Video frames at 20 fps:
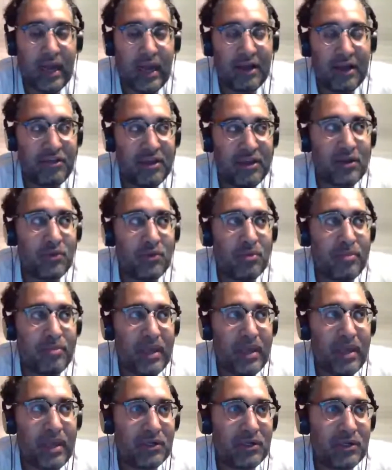I think it would have
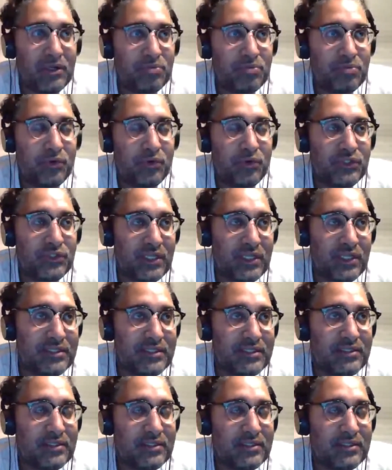made much more
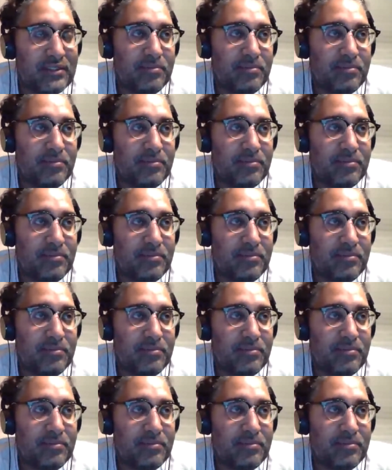sense